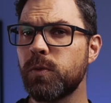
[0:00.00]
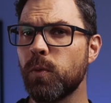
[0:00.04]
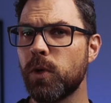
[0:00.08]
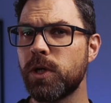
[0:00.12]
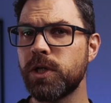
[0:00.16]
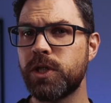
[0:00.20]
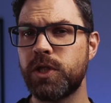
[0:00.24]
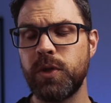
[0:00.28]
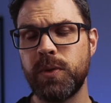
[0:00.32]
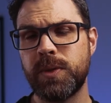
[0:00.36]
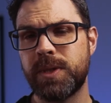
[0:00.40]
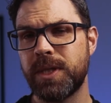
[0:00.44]

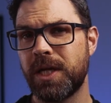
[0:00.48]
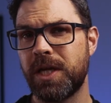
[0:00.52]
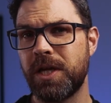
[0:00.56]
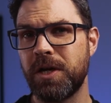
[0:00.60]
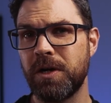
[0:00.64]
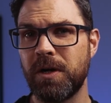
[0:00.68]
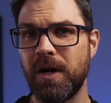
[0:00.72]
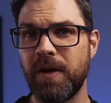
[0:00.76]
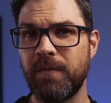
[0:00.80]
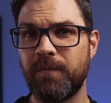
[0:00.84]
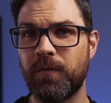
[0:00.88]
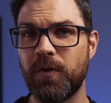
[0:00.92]
weren't too
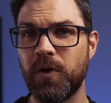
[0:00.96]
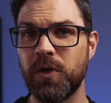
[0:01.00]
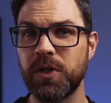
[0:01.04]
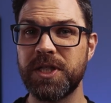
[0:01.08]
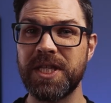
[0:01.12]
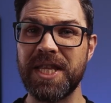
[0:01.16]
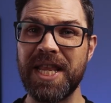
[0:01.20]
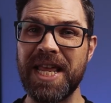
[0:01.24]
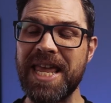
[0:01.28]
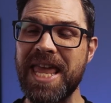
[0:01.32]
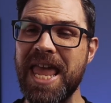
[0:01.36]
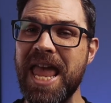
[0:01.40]
secure at
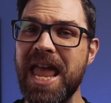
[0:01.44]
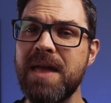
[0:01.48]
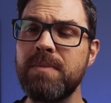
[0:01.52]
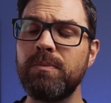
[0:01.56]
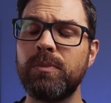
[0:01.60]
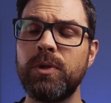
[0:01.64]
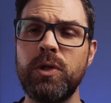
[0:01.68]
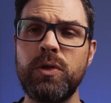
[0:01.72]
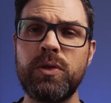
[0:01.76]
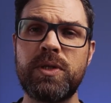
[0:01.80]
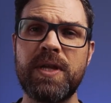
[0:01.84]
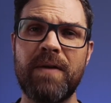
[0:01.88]
first and they
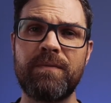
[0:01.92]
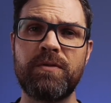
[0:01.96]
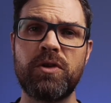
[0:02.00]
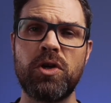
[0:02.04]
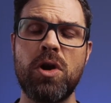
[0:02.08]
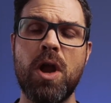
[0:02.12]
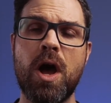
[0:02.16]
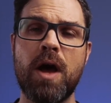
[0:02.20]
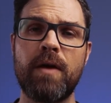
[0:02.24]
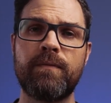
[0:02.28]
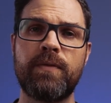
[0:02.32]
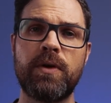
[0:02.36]
came loose after
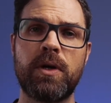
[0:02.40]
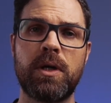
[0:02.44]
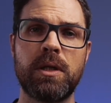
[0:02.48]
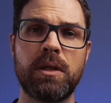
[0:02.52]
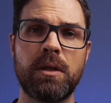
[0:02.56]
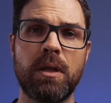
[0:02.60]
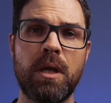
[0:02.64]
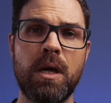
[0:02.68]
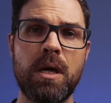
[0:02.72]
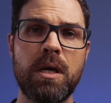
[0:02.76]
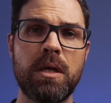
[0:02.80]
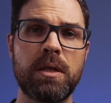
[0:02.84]
not very
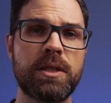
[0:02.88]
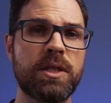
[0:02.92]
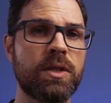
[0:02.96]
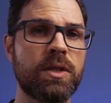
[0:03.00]
long,